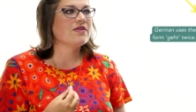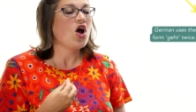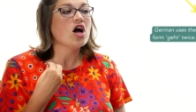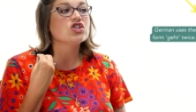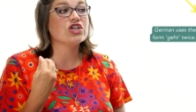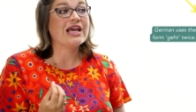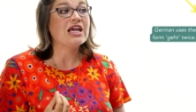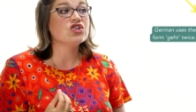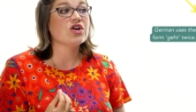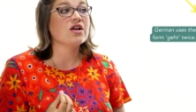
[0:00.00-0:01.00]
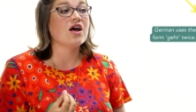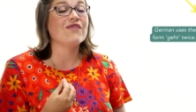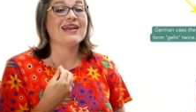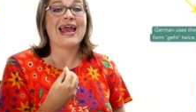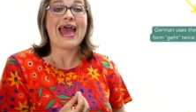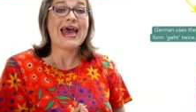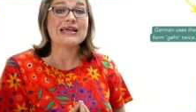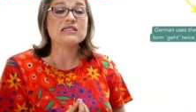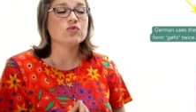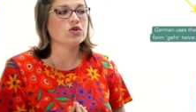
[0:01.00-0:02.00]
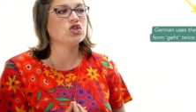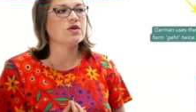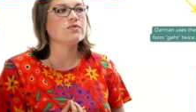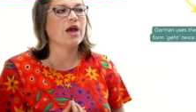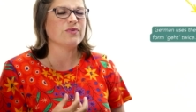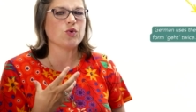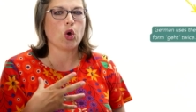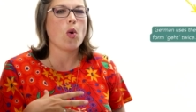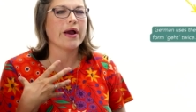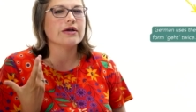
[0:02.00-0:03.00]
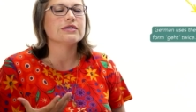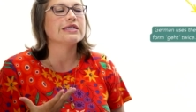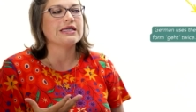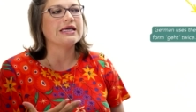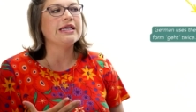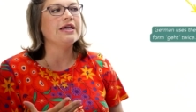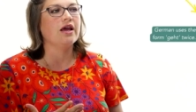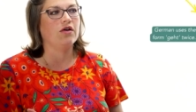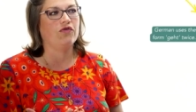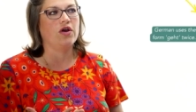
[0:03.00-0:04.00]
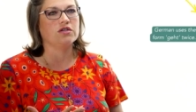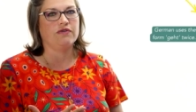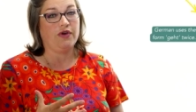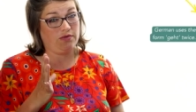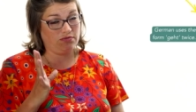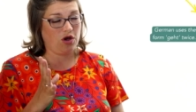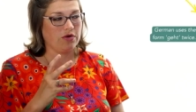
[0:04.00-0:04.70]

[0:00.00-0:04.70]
conjugation of an S, which sometimes requires an E in front of it,